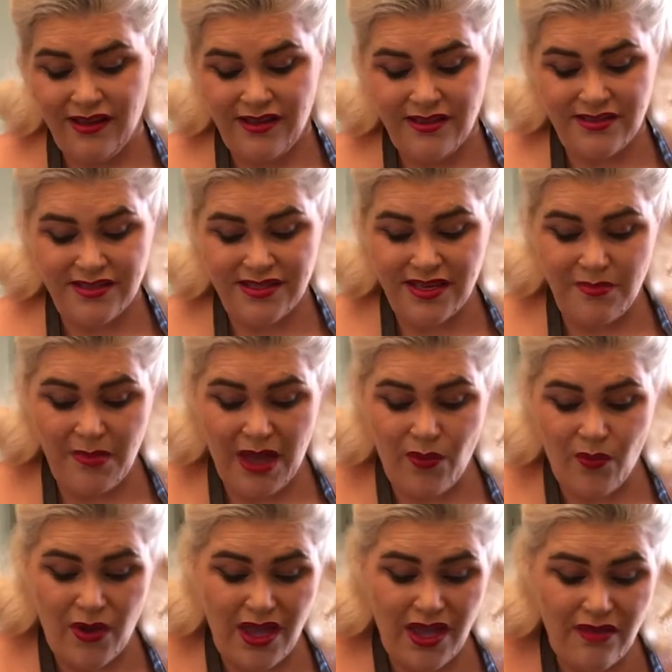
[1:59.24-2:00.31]
It's going to make
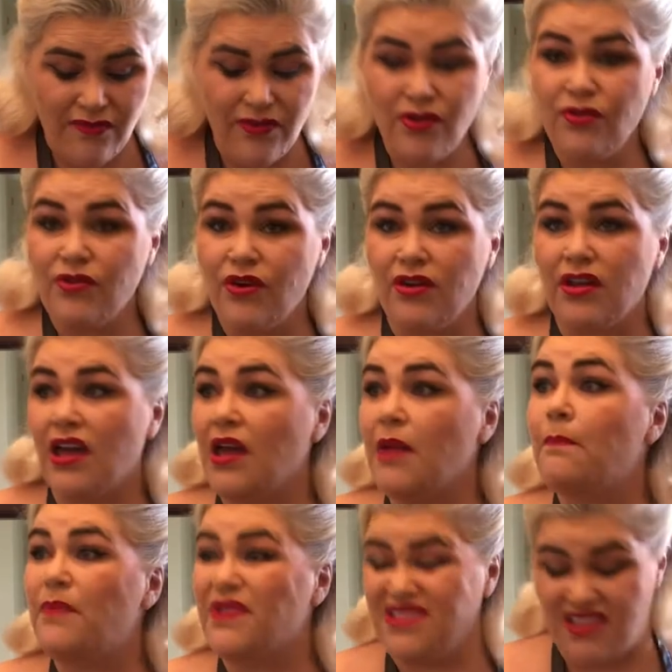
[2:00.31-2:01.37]
whatever you're cooking
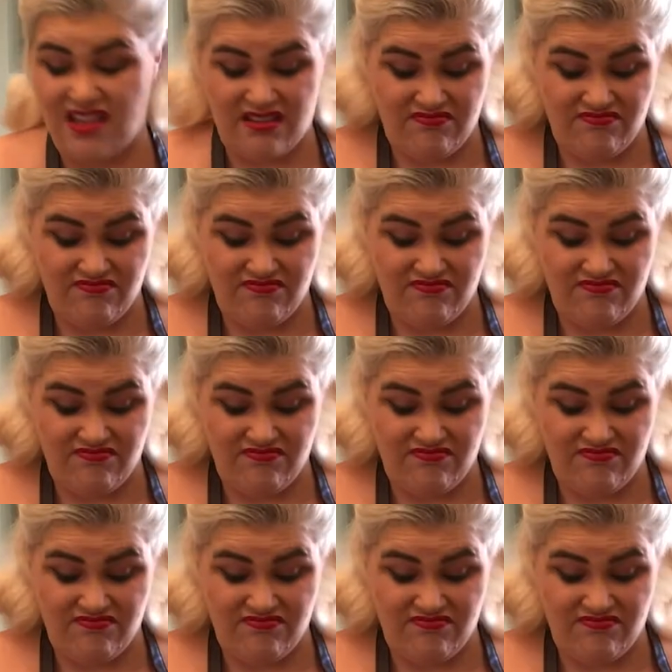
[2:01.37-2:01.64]
bitter.